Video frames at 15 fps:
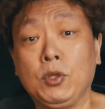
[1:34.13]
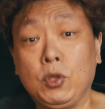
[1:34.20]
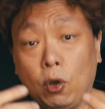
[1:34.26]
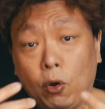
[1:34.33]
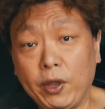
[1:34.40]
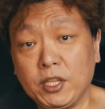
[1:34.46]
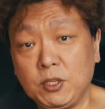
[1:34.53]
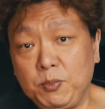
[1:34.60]

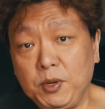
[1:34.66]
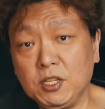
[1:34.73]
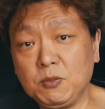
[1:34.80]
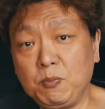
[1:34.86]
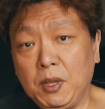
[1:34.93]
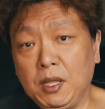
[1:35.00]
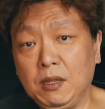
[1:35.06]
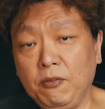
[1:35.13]
Your
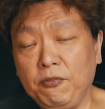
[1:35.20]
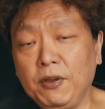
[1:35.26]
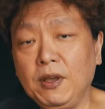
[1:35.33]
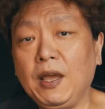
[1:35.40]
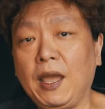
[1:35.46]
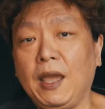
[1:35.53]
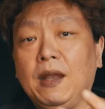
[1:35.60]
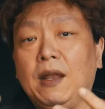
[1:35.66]
experience may
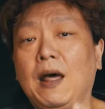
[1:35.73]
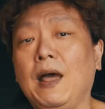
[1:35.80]
differ, and